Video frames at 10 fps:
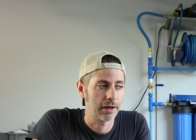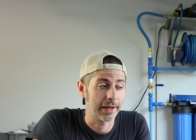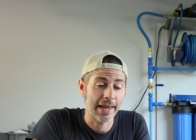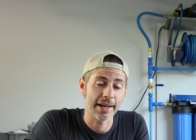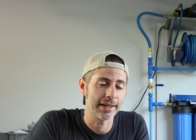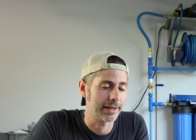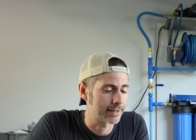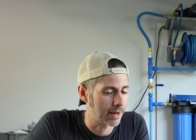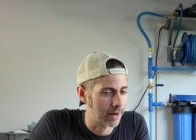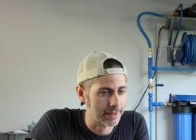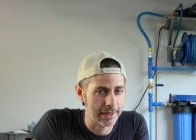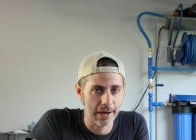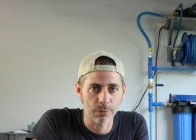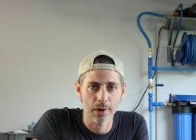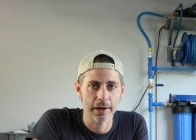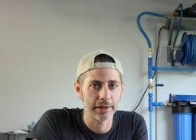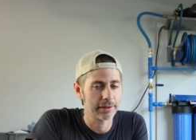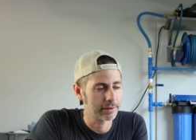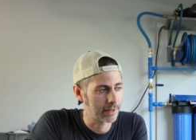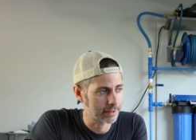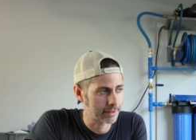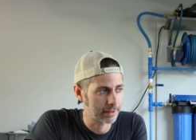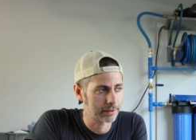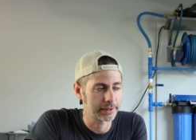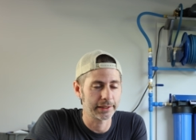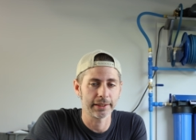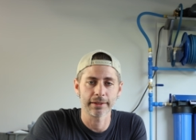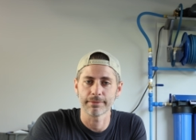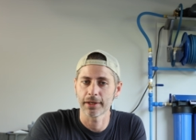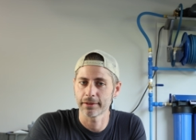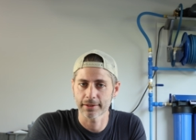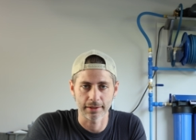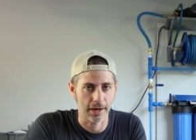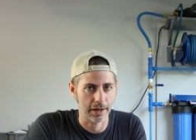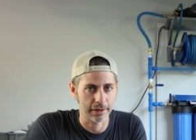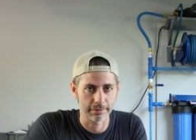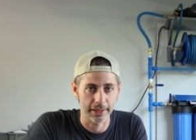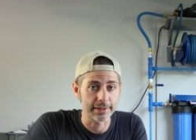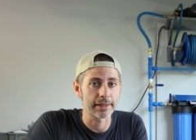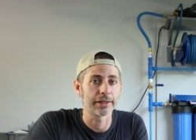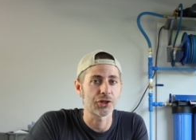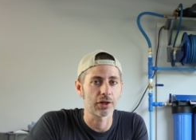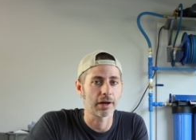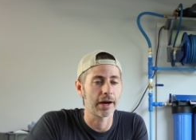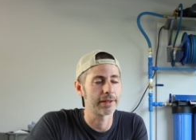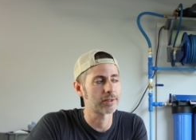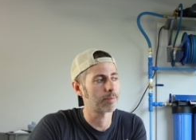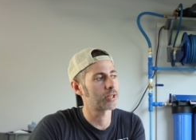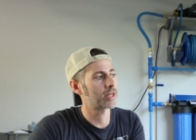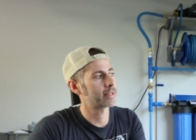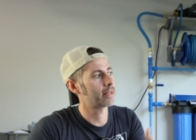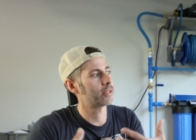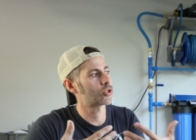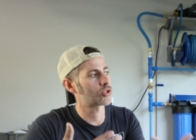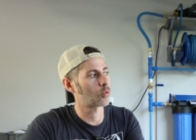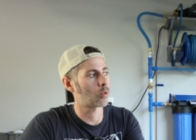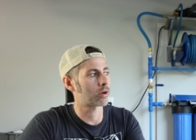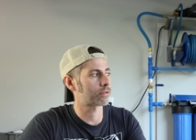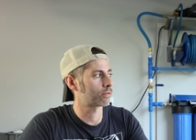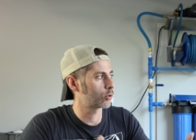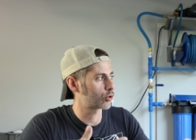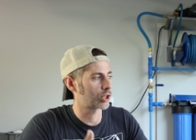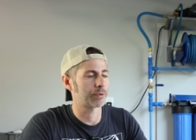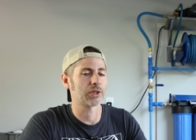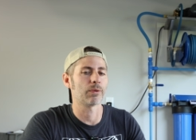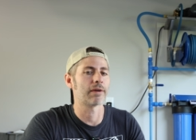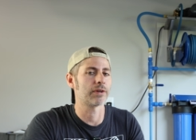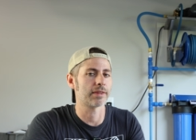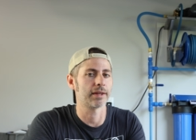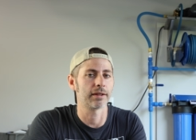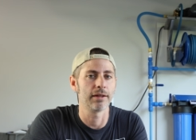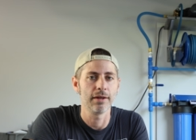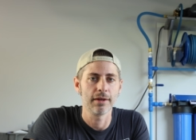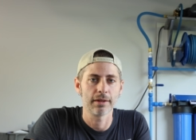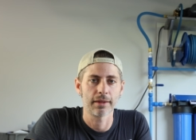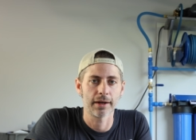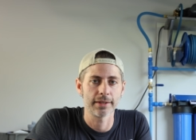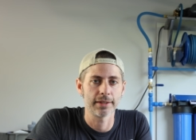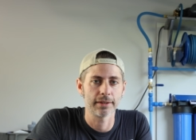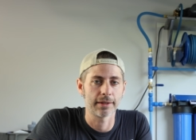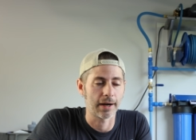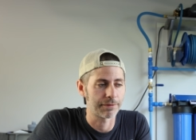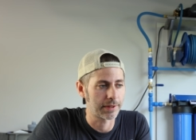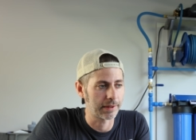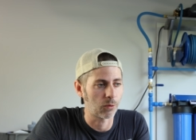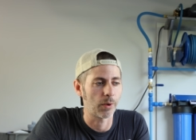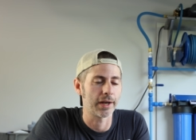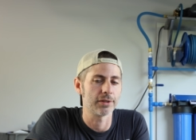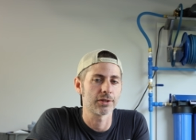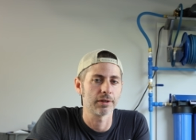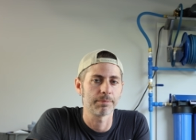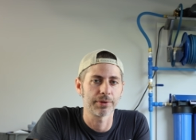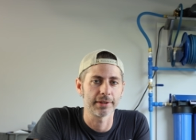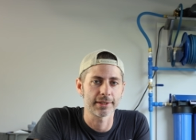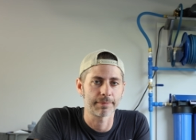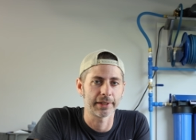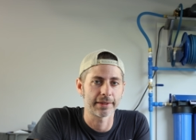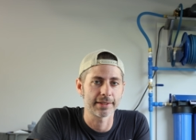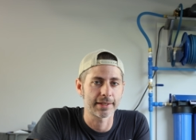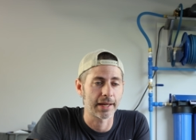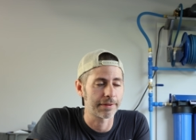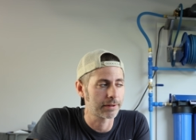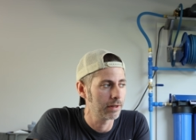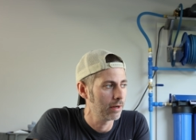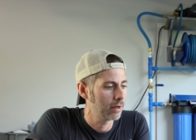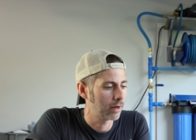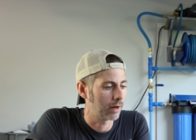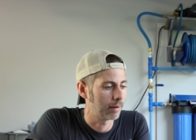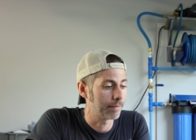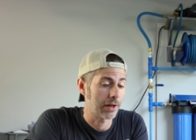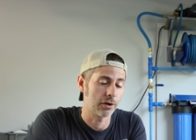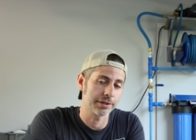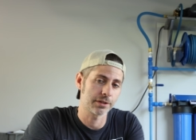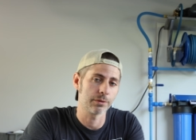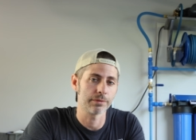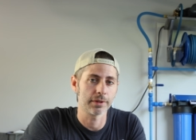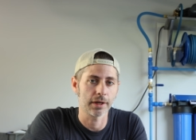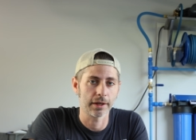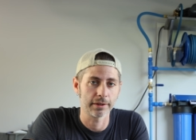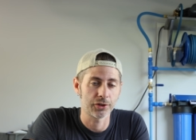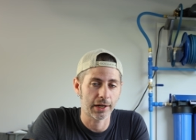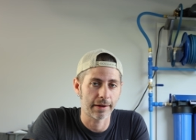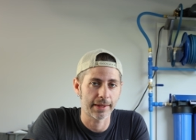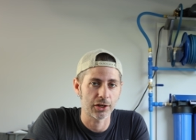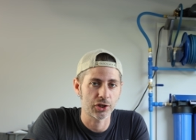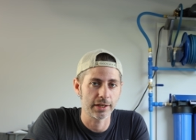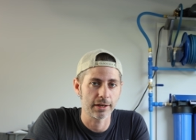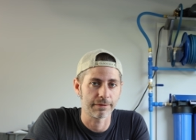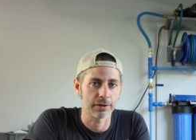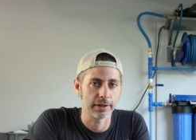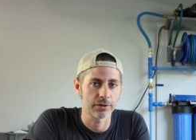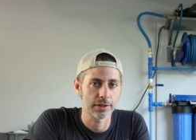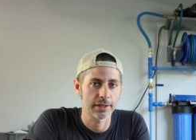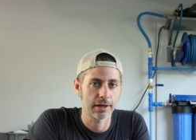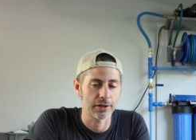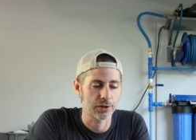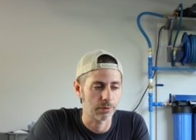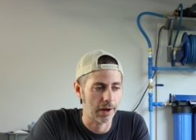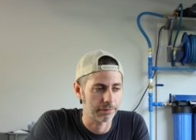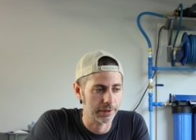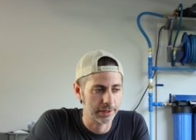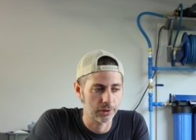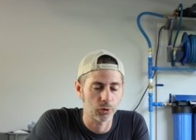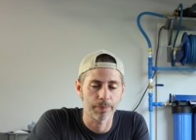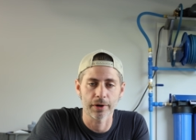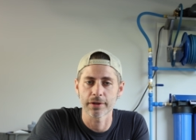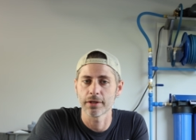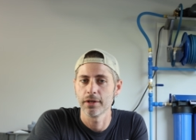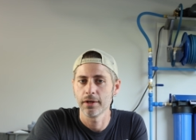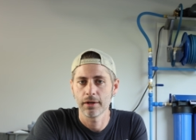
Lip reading: Again, it is not a DIY necessarily. It's not an installation guide so much as it is just a walkthrough showing you everything that I did, everything that went into putting something like this together. And also check out that sheet if you're interested. I show every single part